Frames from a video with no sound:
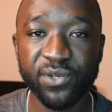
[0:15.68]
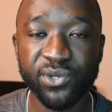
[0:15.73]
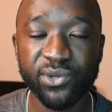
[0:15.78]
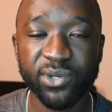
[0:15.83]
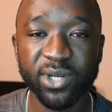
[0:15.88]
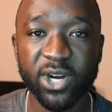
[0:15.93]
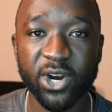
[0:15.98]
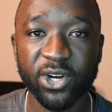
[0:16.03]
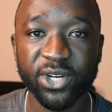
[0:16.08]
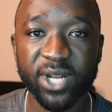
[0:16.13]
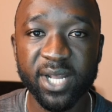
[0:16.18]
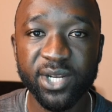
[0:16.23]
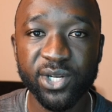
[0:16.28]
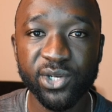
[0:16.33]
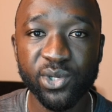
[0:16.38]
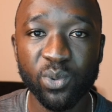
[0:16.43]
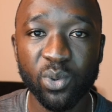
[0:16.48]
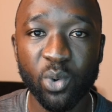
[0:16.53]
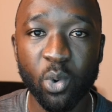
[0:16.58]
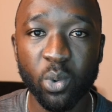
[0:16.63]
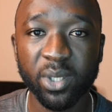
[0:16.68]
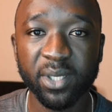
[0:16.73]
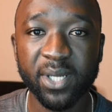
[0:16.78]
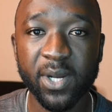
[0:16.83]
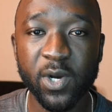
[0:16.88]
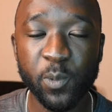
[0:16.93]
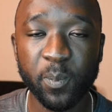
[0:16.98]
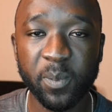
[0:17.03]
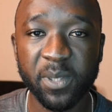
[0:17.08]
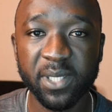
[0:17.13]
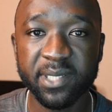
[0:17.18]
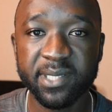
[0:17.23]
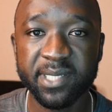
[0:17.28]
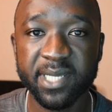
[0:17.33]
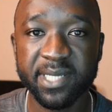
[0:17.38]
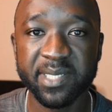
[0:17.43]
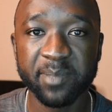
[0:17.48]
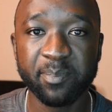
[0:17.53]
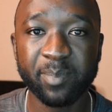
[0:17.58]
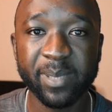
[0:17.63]
you're new to Cardano, Cornucopias
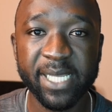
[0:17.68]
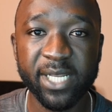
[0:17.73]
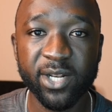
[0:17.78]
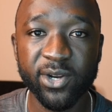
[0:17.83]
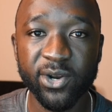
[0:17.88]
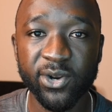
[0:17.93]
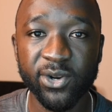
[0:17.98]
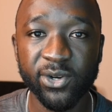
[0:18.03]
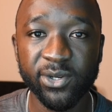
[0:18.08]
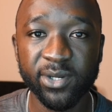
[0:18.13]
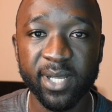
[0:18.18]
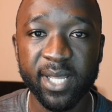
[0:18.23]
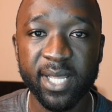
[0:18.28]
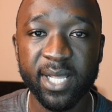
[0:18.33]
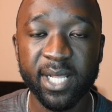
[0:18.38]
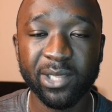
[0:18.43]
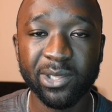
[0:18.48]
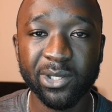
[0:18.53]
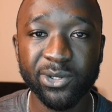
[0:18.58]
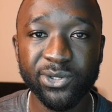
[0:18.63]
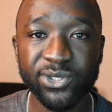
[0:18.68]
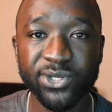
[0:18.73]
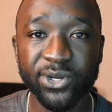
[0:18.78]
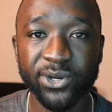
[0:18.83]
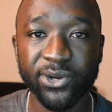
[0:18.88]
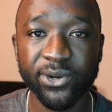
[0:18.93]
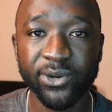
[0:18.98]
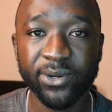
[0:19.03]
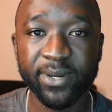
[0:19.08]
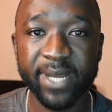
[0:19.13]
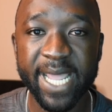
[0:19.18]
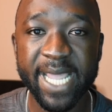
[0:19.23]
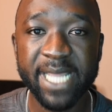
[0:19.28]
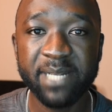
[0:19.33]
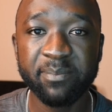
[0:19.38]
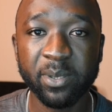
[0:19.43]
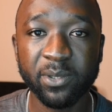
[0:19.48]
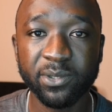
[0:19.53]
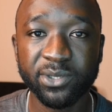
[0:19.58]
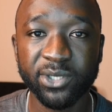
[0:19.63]
is a play to earn, learn to earn,
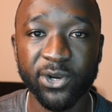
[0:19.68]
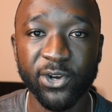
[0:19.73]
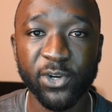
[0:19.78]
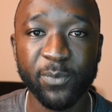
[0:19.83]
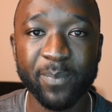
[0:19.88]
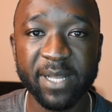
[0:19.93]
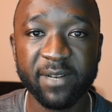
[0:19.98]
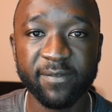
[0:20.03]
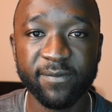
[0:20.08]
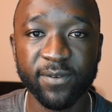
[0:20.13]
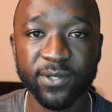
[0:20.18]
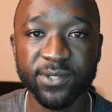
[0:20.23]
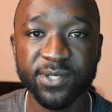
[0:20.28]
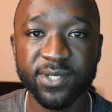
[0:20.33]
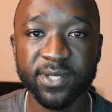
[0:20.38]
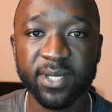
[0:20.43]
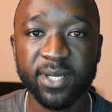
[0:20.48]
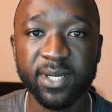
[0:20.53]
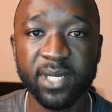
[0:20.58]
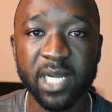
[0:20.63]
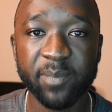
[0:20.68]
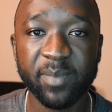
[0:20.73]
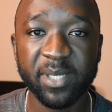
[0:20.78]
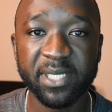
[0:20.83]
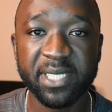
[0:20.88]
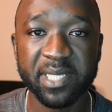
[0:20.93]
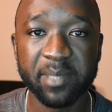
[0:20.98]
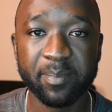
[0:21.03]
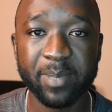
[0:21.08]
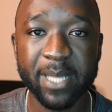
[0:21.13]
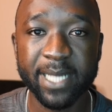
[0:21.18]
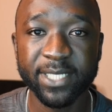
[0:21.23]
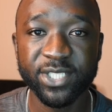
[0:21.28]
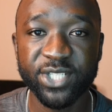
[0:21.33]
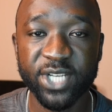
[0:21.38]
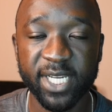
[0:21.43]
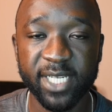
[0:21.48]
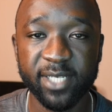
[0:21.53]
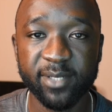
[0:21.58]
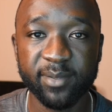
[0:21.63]
and build to earn metaverse coming to the
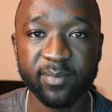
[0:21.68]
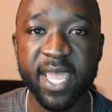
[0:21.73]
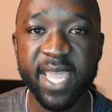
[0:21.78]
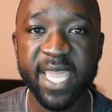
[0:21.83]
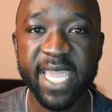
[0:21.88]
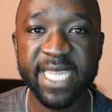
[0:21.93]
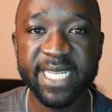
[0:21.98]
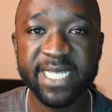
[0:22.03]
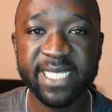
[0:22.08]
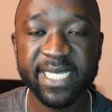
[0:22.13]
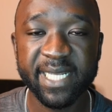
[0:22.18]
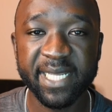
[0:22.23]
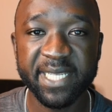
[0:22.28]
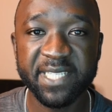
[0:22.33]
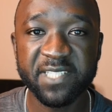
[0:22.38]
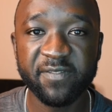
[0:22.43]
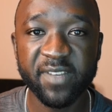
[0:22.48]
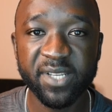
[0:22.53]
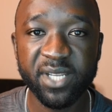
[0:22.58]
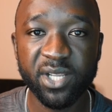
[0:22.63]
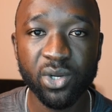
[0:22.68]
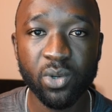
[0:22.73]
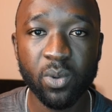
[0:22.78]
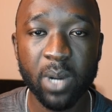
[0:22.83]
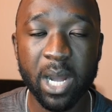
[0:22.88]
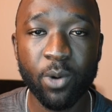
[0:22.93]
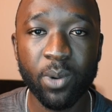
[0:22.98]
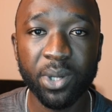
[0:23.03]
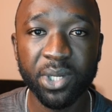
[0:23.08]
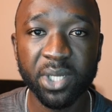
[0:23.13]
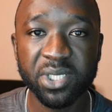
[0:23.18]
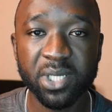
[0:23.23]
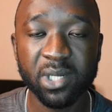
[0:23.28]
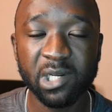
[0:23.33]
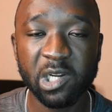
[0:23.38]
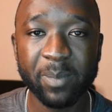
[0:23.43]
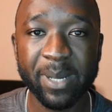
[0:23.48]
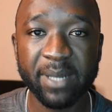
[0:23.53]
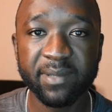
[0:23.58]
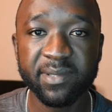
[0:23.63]
blockchain. In today's video, I want to
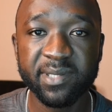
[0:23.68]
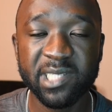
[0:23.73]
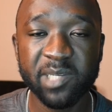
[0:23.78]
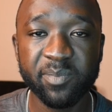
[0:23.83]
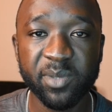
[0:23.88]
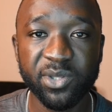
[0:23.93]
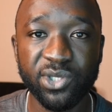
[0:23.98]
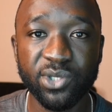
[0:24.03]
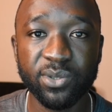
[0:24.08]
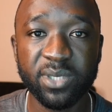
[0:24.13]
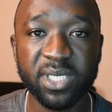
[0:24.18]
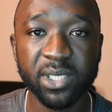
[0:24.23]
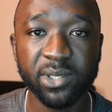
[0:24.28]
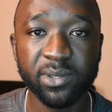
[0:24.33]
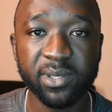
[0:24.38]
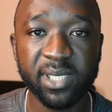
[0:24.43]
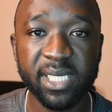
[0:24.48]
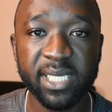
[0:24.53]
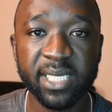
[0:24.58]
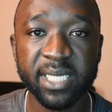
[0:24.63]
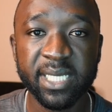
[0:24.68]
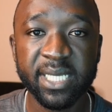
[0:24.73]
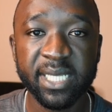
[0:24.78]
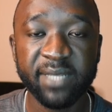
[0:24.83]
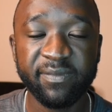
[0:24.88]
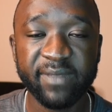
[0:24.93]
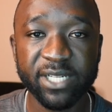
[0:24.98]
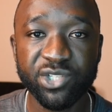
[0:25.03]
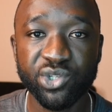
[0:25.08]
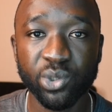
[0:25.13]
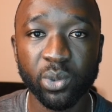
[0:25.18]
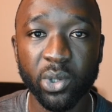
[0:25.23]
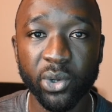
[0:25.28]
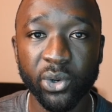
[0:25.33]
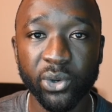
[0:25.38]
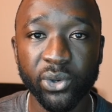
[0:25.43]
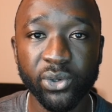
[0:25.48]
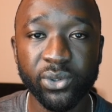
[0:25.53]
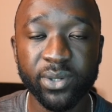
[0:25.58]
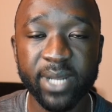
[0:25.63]
talk about some of the utility that you'll
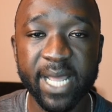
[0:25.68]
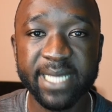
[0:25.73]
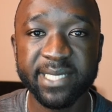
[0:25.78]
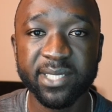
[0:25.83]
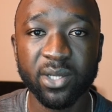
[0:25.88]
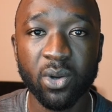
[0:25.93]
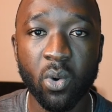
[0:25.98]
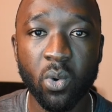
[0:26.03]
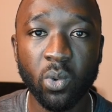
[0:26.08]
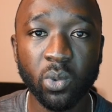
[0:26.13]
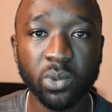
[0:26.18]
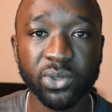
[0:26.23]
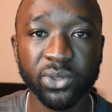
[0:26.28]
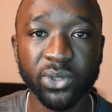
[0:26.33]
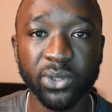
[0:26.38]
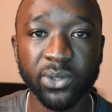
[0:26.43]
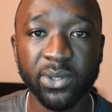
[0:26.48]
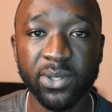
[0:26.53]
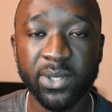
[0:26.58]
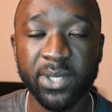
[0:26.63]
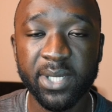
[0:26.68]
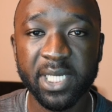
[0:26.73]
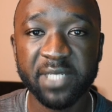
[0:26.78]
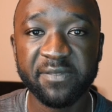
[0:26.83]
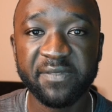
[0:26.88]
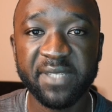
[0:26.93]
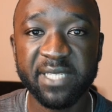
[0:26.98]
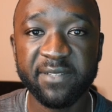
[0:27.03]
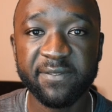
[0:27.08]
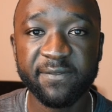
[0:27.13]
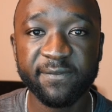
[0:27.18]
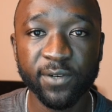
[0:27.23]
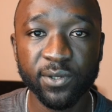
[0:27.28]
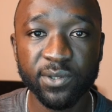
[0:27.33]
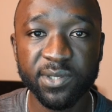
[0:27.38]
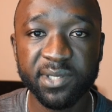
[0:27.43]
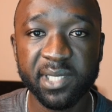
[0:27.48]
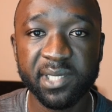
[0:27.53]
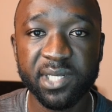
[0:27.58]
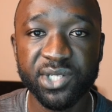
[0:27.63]
earn as a holder of the
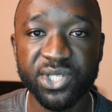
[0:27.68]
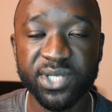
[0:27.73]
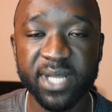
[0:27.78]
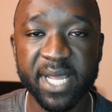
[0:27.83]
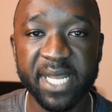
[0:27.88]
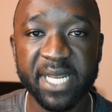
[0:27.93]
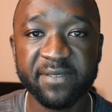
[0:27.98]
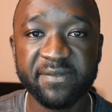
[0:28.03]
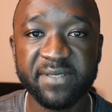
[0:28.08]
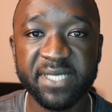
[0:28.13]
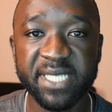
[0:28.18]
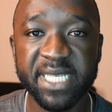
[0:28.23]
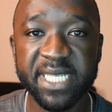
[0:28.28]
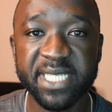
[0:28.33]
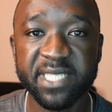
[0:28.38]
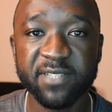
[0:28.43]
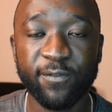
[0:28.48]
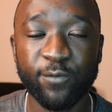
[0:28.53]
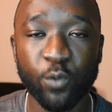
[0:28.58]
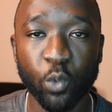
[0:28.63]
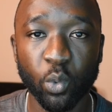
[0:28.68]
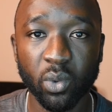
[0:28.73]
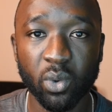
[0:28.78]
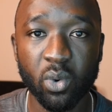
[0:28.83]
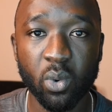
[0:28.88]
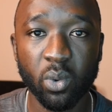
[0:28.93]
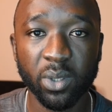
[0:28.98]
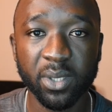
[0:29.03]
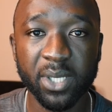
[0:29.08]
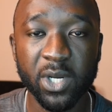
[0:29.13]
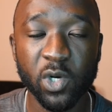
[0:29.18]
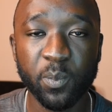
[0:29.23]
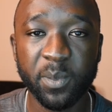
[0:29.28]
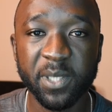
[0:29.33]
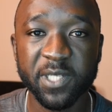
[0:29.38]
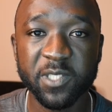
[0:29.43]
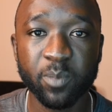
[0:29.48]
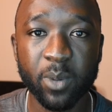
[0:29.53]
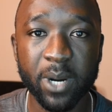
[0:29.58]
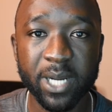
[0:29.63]
first edition N F Ts for the
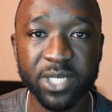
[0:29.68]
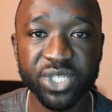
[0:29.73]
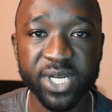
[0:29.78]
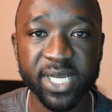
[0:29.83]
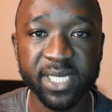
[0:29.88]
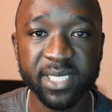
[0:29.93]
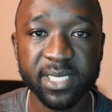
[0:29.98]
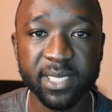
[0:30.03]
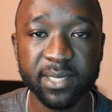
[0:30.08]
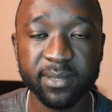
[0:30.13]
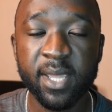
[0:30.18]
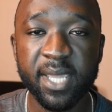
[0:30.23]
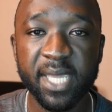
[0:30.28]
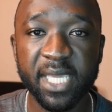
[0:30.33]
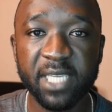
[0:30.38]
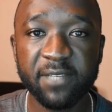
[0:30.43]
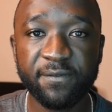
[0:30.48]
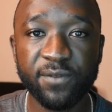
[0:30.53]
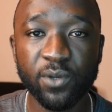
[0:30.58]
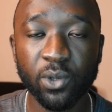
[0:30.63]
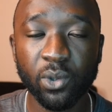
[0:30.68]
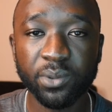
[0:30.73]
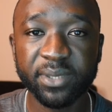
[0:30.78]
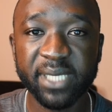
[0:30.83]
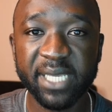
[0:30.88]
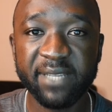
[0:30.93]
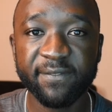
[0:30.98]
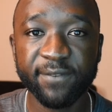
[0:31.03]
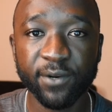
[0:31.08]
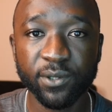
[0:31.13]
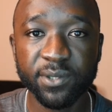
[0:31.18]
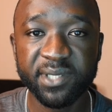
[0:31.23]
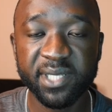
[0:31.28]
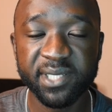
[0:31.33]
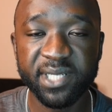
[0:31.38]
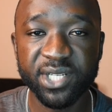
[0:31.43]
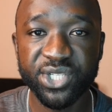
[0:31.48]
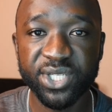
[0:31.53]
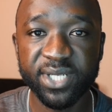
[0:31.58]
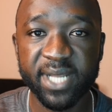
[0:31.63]
Cornucopias project. If you hold a first
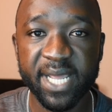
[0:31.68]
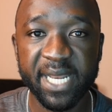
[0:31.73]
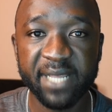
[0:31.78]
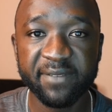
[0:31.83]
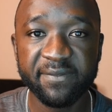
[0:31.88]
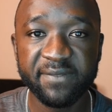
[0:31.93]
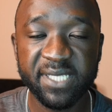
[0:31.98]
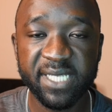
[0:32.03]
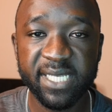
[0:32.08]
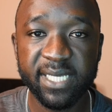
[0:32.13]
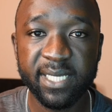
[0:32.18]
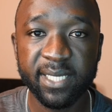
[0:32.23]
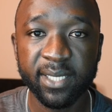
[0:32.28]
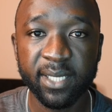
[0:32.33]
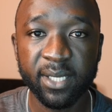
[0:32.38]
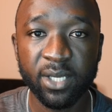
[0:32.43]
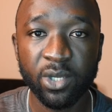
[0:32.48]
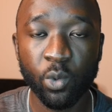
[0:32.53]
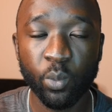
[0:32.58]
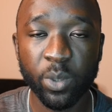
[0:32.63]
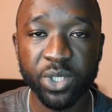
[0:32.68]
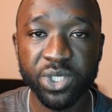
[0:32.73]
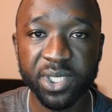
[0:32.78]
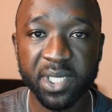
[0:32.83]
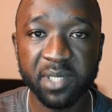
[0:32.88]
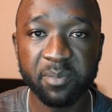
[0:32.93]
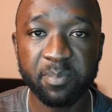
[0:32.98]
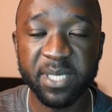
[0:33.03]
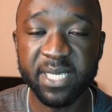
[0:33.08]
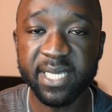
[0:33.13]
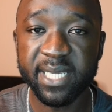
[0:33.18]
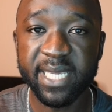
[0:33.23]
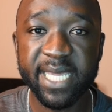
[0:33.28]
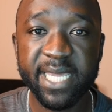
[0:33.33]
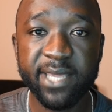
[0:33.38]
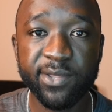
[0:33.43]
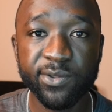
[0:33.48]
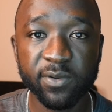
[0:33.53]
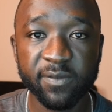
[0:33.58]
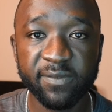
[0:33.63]
edition N F T, which could be
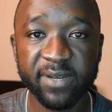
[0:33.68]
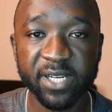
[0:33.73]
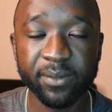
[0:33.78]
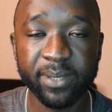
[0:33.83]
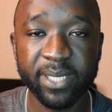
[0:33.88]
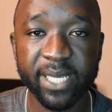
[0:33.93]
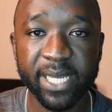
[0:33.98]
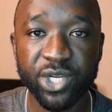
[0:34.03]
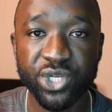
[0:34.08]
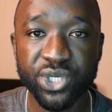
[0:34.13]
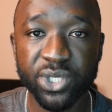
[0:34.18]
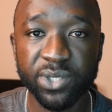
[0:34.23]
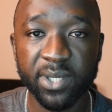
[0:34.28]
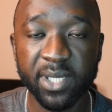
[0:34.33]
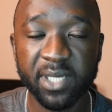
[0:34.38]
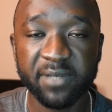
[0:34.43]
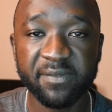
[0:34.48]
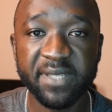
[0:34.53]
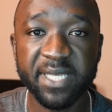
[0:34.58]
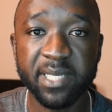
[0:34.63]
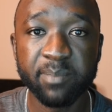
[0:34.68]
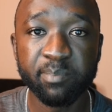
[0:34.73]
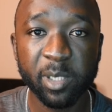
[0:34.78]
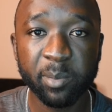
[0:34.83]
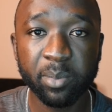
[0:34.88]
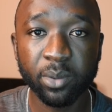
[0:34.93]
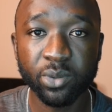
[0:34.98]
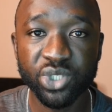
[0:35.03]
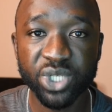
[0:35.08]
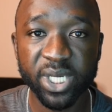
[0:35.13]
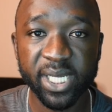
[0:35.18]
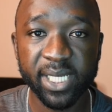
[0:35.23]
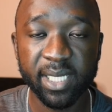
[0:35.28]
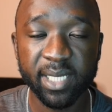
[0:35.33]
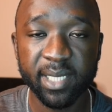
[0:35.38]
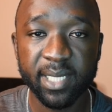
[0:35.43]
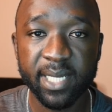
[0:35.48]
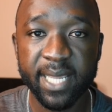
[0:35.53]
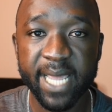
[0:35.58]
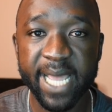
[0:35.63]
either variation of the Bubble Jet
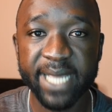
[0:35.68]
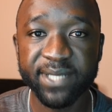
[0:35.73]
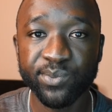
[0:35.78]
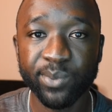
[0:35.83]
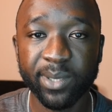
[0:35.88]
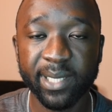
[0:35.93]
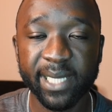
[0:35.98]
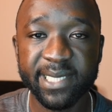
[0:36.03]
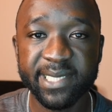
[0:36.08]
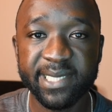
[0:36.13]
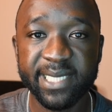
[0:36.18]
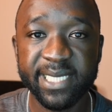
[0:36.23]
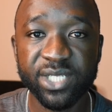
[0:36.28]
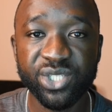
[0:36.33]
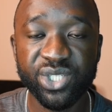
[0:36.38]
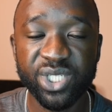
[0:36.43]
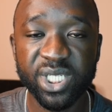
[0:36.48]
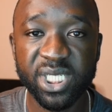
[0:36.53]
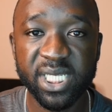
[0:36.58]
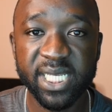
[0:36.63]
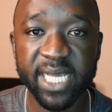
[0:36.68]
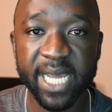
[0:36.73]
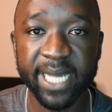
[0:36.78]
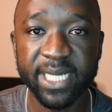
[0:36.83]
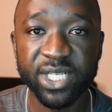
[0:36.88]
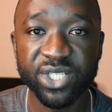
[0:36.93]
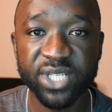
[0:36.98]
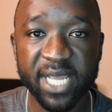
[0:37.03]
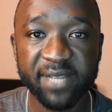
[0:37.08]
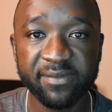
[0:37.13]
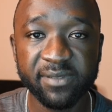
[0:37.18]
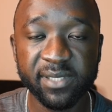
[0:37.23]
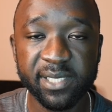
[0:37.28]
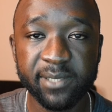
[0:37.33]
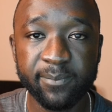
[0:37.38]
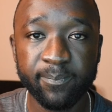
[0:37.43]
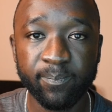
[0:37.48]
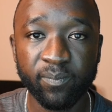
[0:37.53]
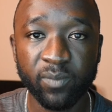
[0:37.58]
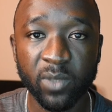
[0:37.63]
as well as the G T I
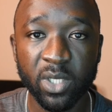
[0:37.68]
Javelin,